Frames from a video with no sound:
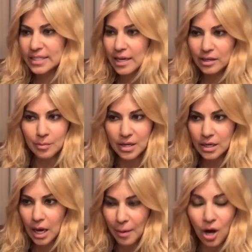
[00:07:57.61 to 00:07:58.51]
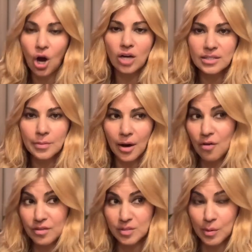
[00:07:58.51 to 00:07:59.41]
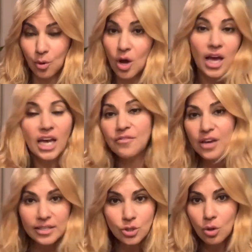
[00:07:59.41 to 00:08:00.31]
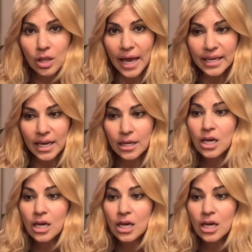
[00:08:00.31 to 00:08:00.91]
It's not going to be about gossip of these people. If you guys don't like it,